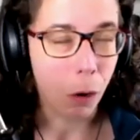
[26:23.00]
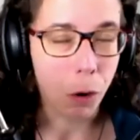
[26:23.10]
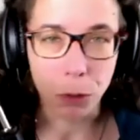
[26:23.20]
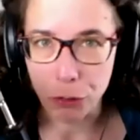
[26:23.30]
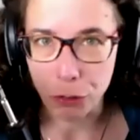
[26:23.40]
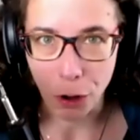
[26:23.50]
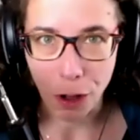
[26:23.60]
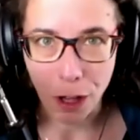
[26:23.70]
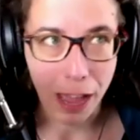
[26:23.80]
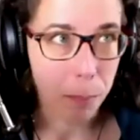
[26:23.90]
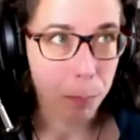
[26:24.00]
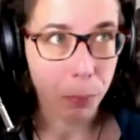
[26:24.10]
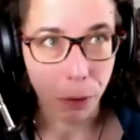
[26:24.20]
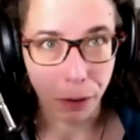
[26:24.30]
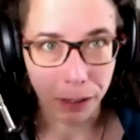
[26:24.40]
oversaw that
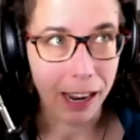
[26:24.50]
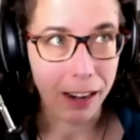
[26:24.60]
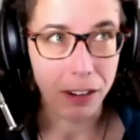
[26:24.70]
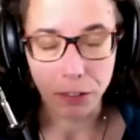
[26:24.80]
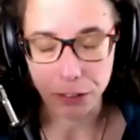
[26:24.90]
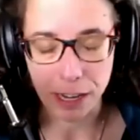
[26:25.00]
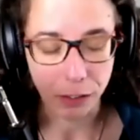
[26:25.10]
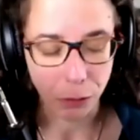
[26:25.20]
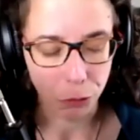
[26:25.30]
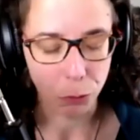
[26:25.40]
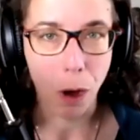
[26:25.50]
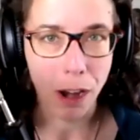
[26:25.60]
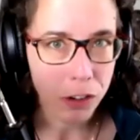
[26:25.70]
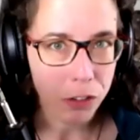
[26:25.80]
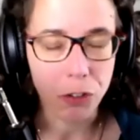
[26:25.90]
book and its sales
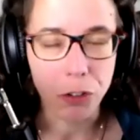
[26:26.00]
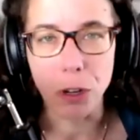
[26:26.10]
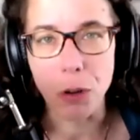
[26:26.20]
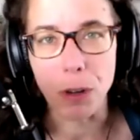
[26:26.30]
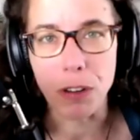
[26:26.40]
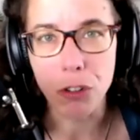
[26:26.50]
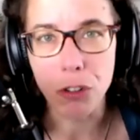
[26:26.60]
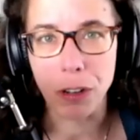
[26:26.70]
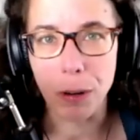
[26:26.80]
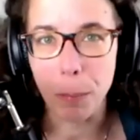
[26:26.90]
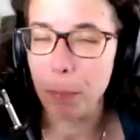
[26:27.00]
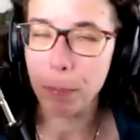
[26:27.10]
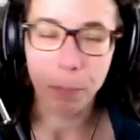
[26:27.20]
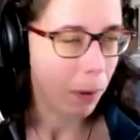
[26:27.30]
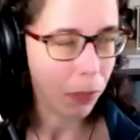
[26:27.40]
wanted to do a new edition,
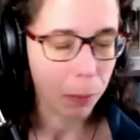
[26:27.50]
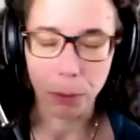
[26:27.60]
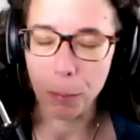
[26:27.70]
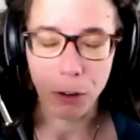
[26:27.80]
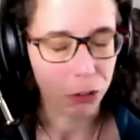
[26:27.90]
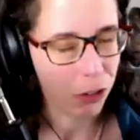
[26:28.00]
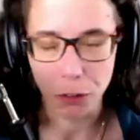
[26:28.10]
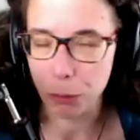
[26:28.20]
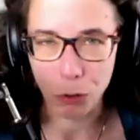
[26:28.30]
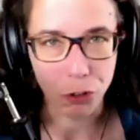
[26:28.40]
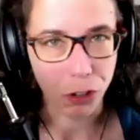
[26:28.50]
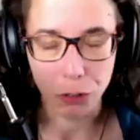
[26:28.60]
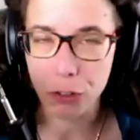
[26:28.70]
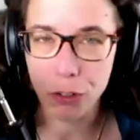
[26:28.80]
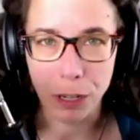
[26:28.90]
but the permissions were
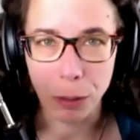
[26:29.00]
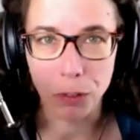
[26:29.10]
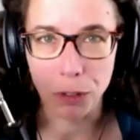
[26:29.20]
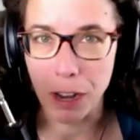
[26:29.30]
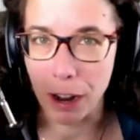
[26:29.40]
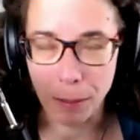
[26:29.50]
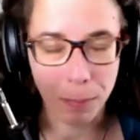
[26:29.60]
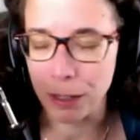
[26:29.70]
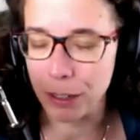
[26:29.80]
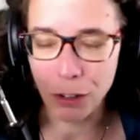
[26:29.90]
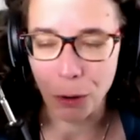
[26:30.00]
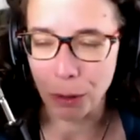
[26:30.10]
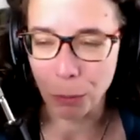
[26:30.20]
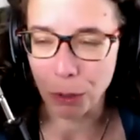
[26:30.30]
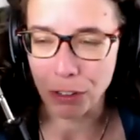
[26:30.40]
just, it was a nightmare and no
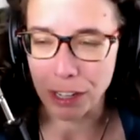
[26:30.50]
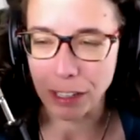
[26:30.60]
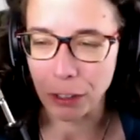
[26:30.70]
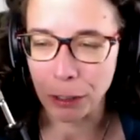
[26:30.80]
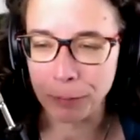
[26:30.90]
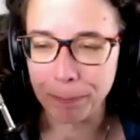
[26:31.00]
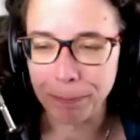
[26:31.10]
one would take it on.